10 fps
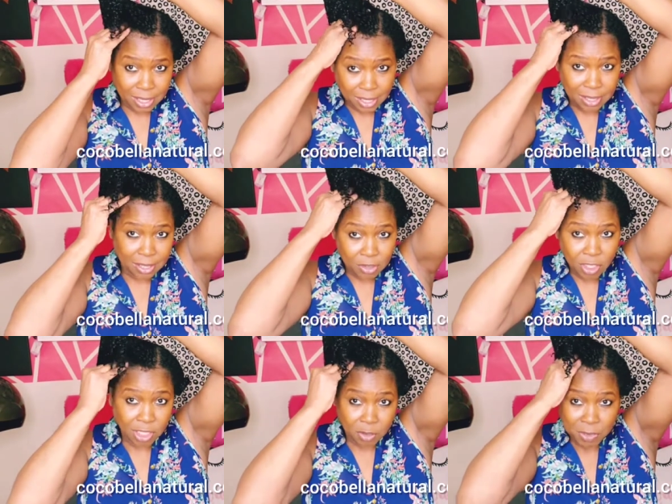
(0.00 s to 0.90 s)
and then you
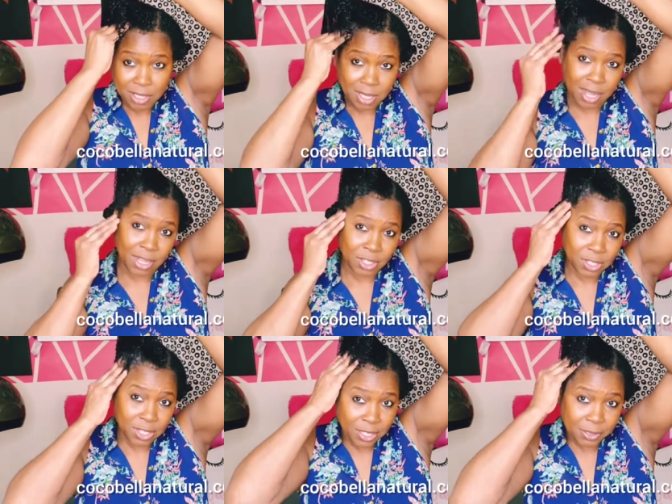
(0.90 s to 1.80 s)
just massage it
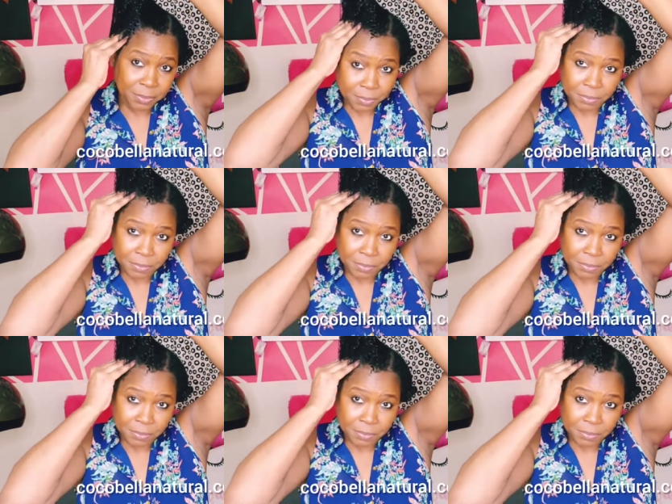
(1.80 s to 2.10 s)
in.